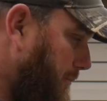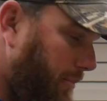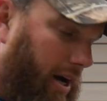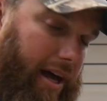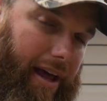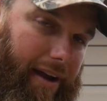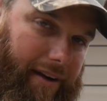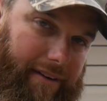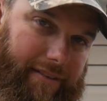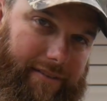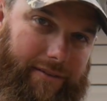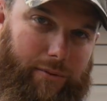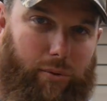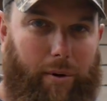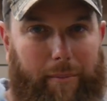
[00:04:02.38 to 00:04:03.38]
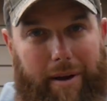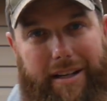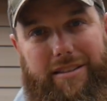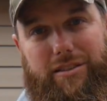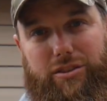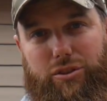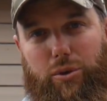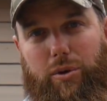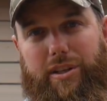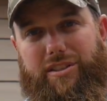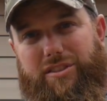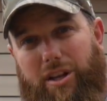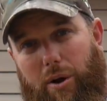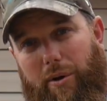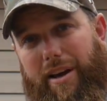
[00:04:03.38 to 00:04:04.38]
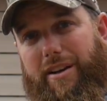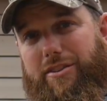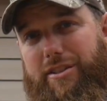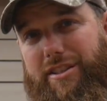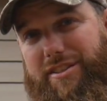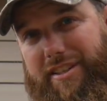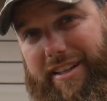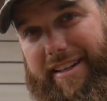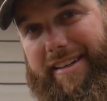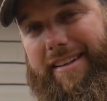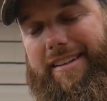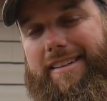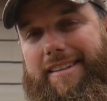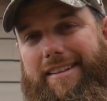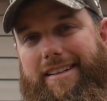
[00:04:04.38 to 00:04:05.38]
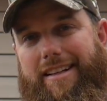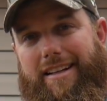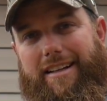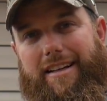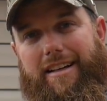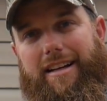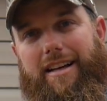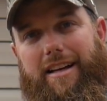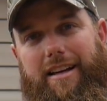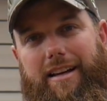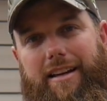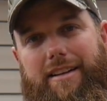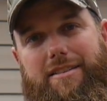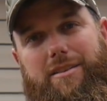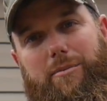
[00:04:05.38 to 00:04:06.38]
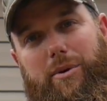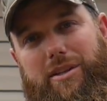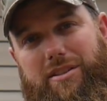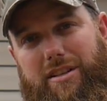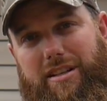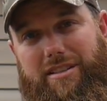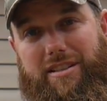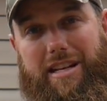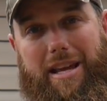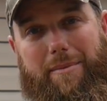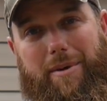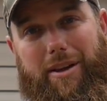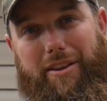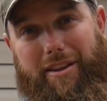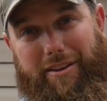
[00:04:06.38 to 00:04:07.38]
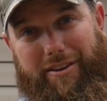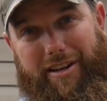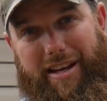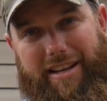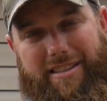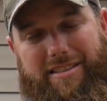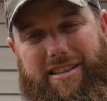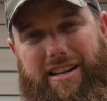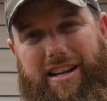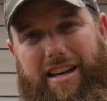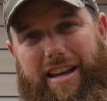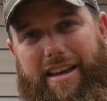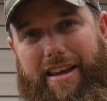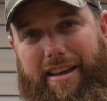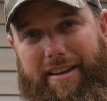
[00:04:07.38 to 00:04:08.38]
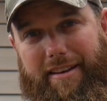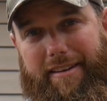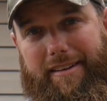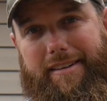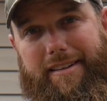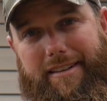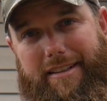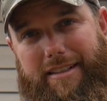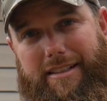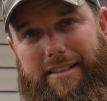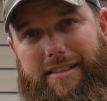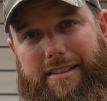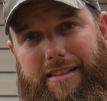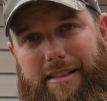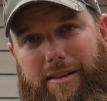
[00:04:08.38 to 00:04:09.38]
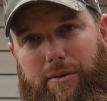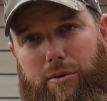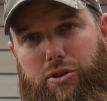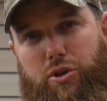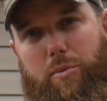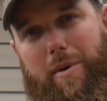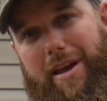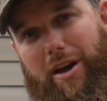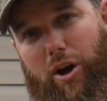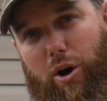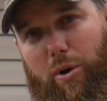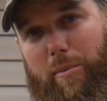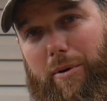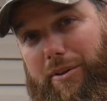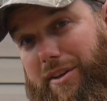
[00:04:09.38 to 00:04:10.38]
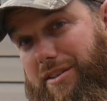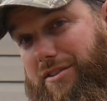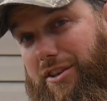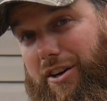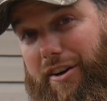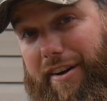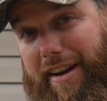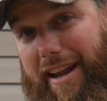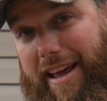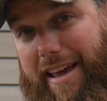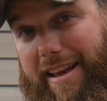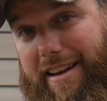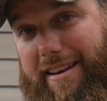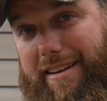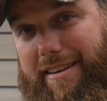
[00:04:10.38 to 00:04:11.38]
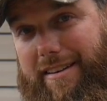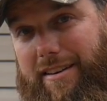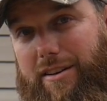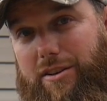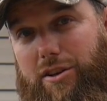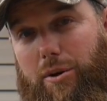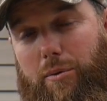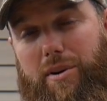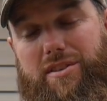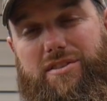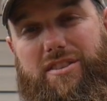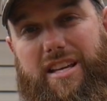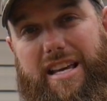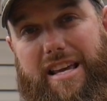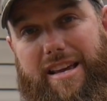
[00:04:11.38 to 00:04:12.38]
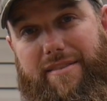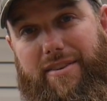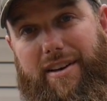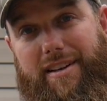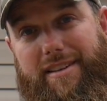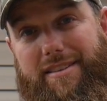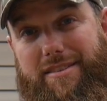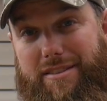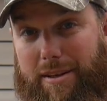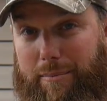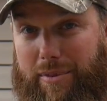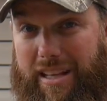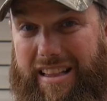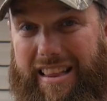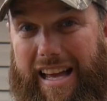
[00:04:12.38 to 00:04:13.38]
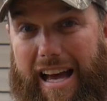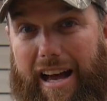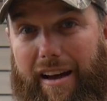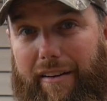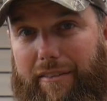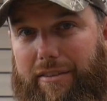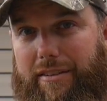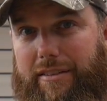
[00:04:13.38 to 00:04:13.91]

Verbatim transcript: But what makes the story so interesting is somebody sent us an email the other day and said, Hey, would you be home on this certain date to receive something live.